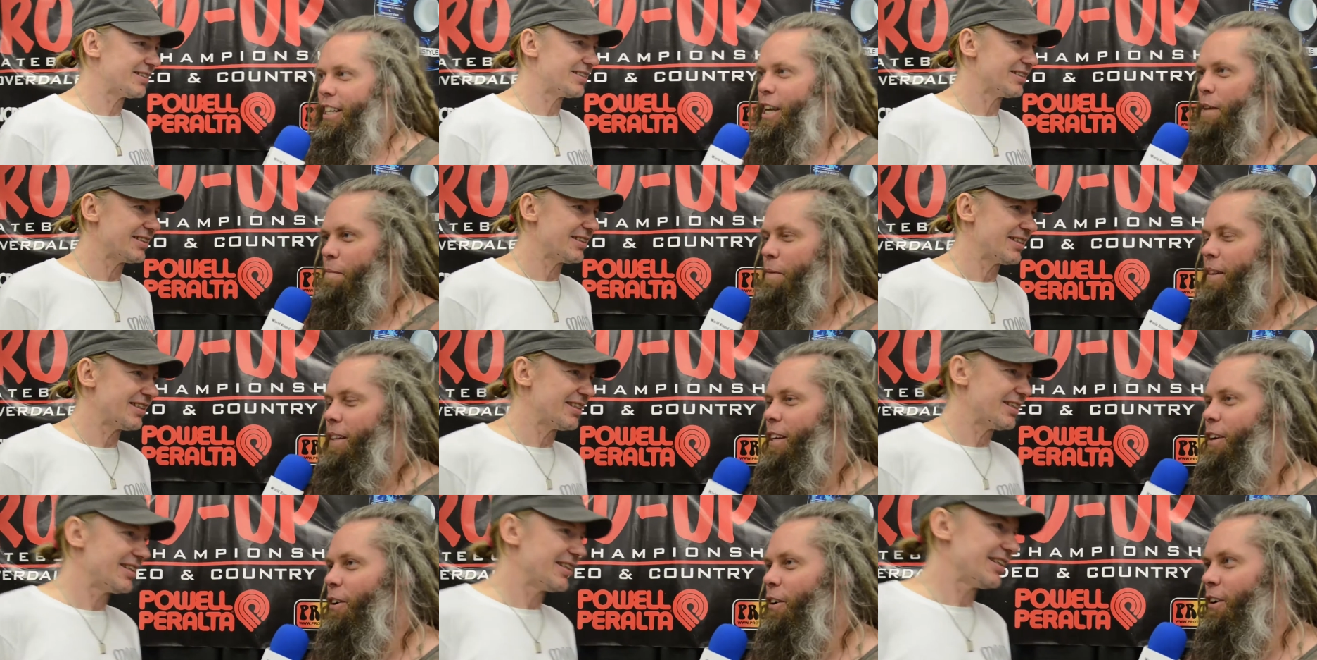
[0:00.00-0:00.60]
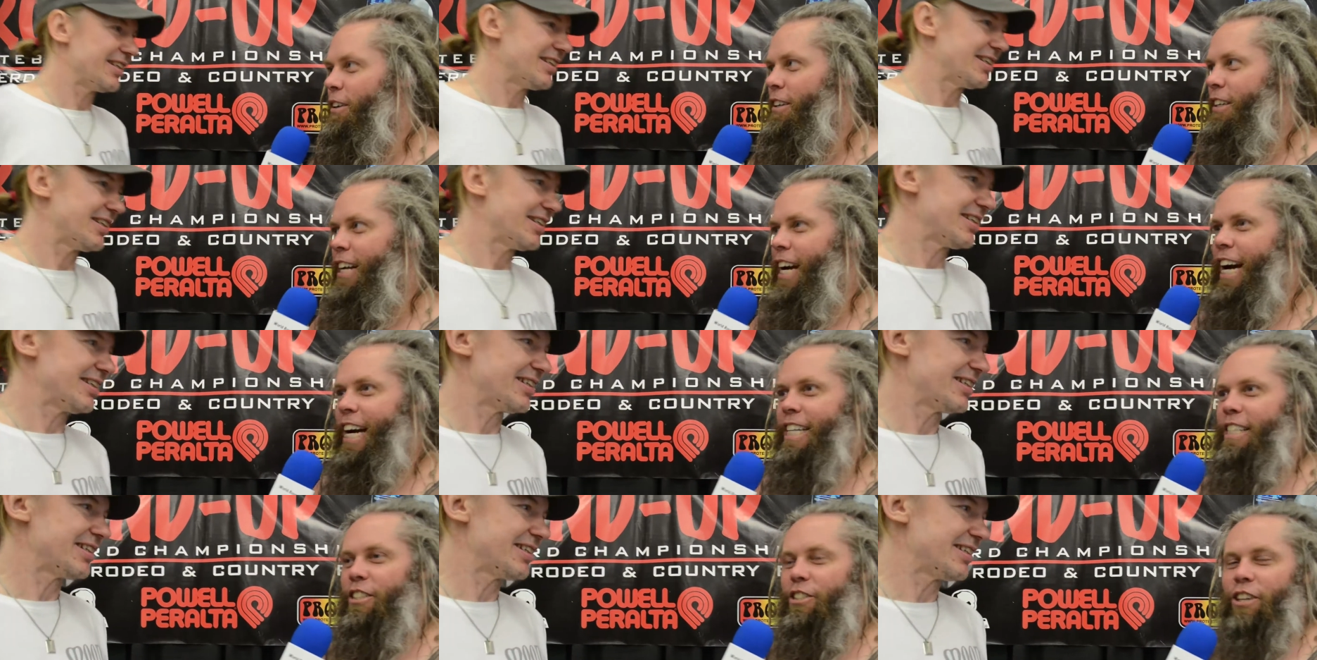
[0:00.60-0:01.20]
Speaker 1: keep the older
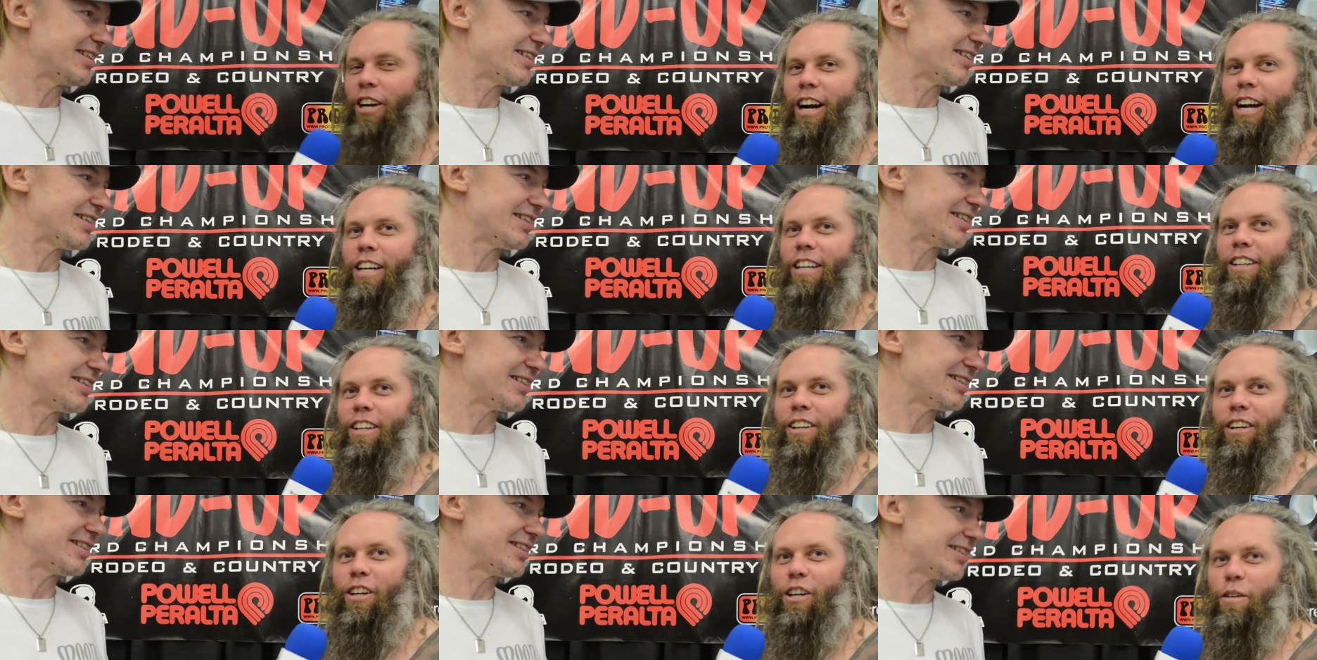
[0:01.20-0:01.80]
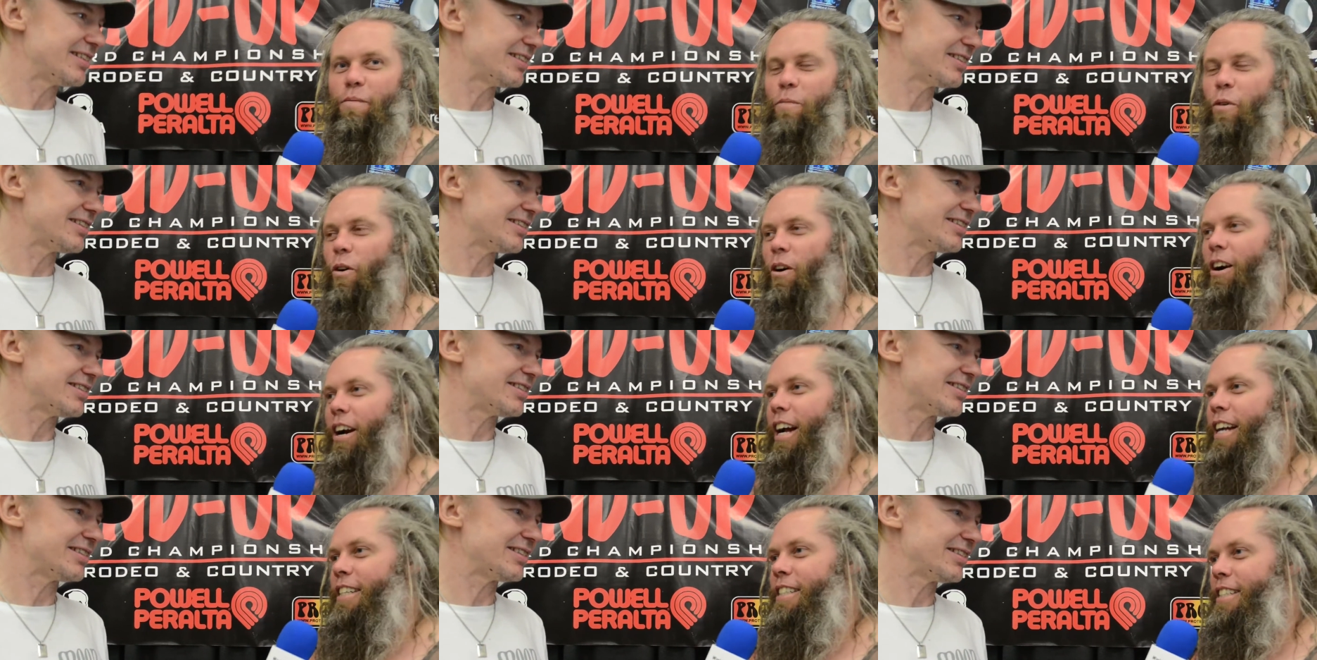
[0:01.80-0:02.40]
guys trying to learn
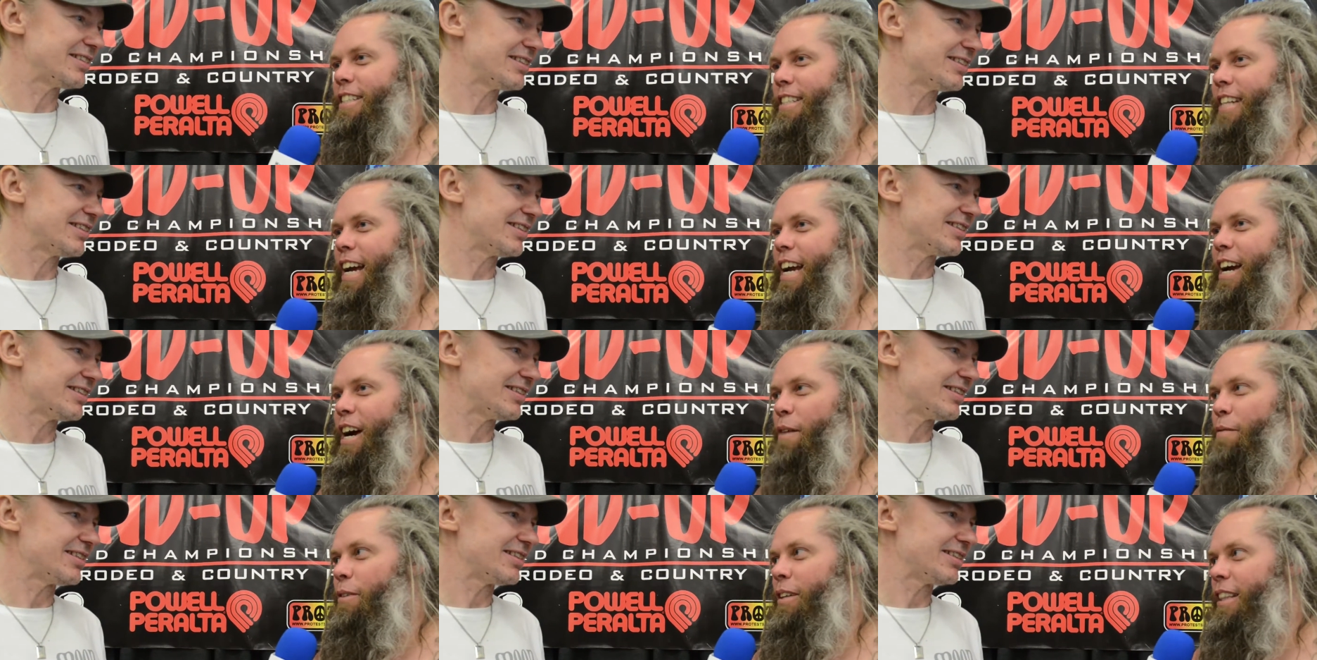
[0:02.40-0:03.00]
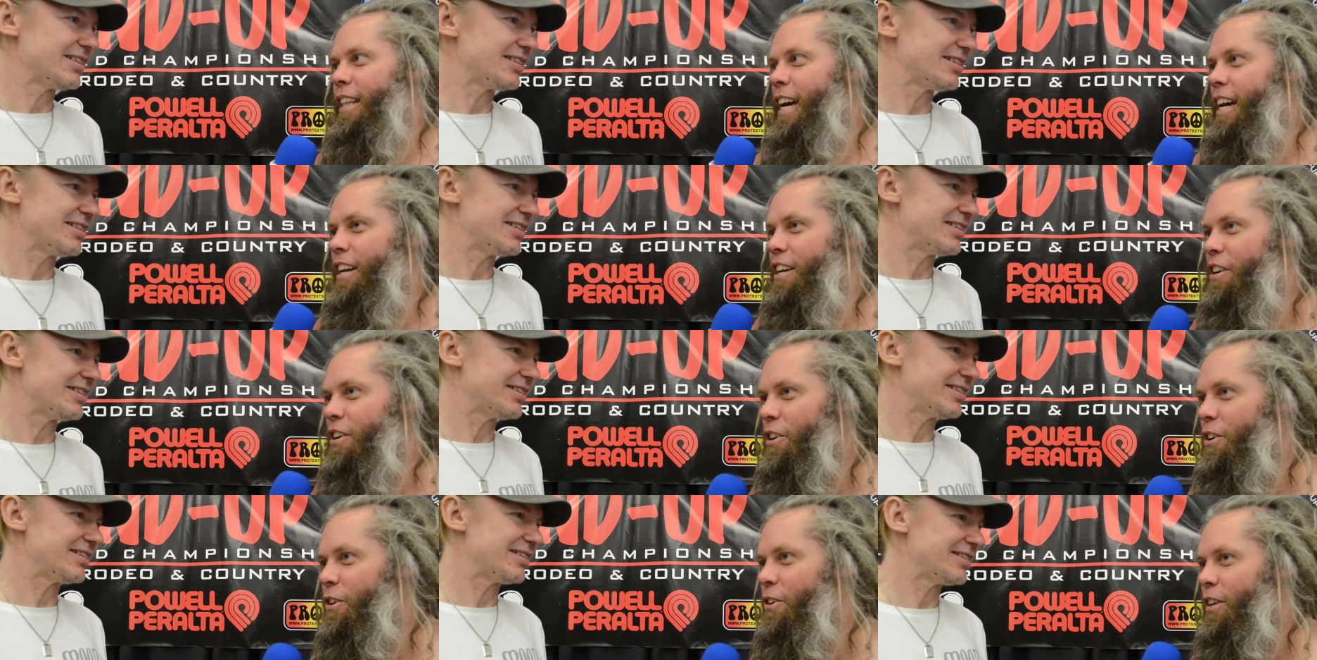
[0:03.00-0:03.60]
more and stay up with that
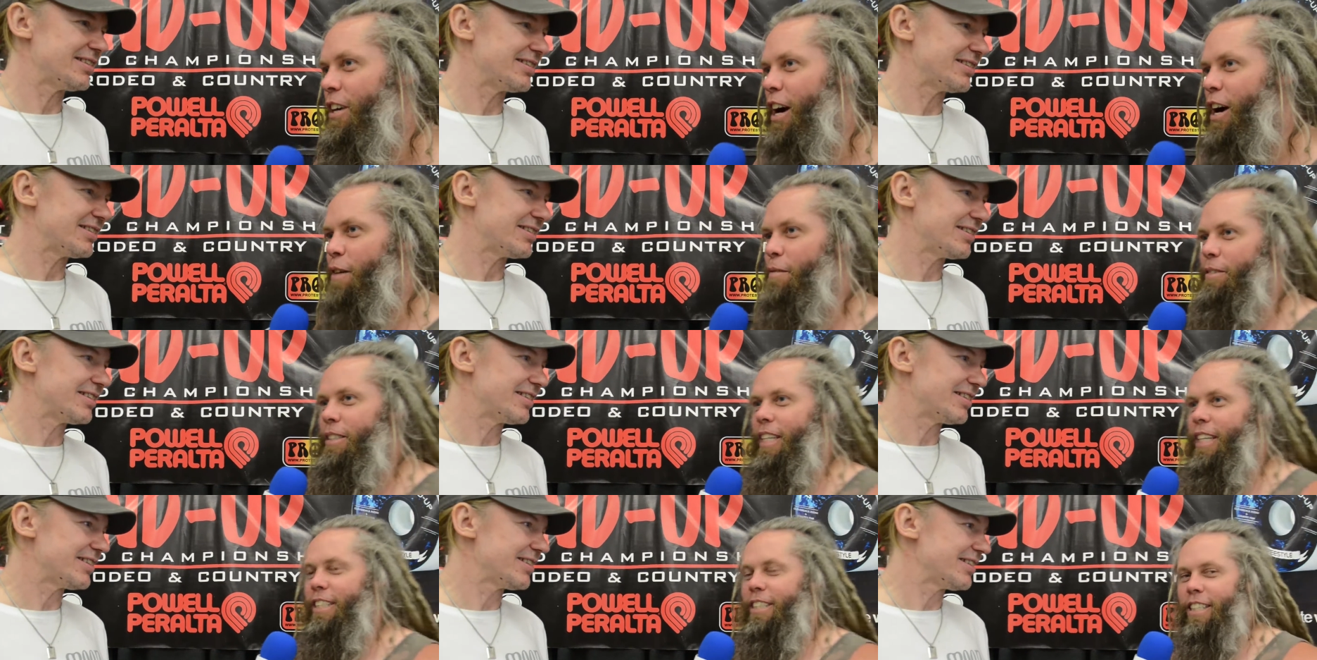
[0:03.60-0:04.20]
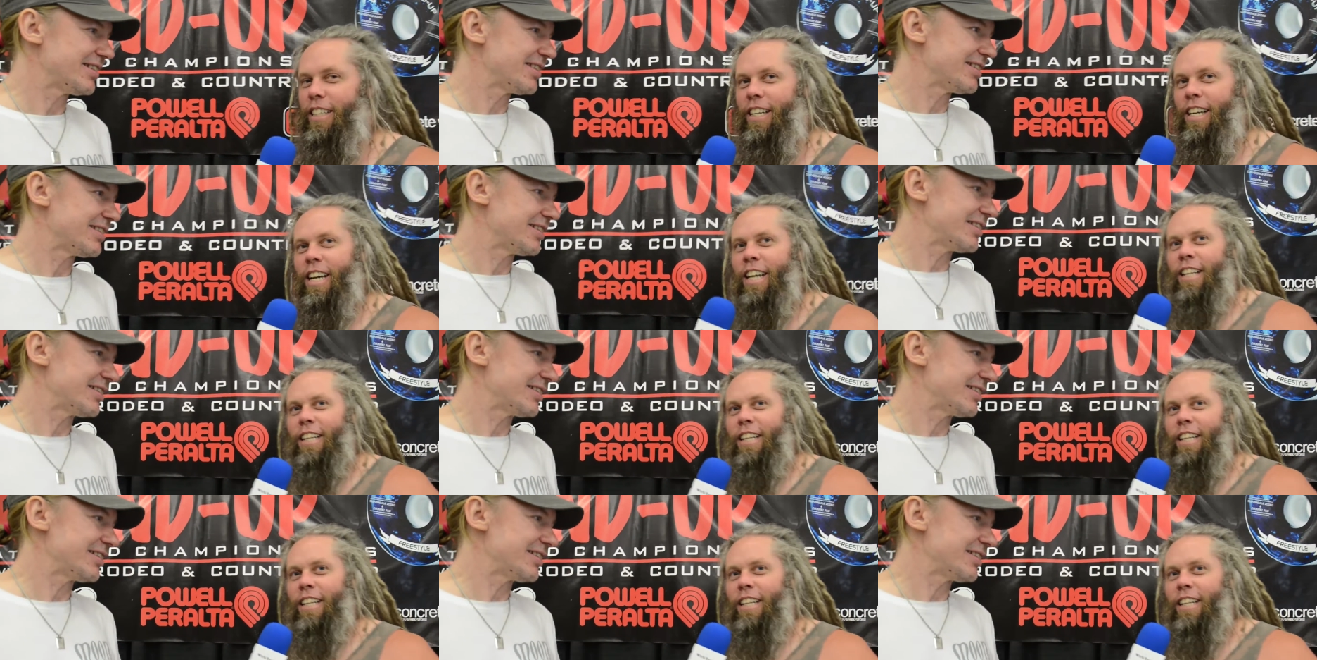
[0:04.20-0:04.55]
new competition.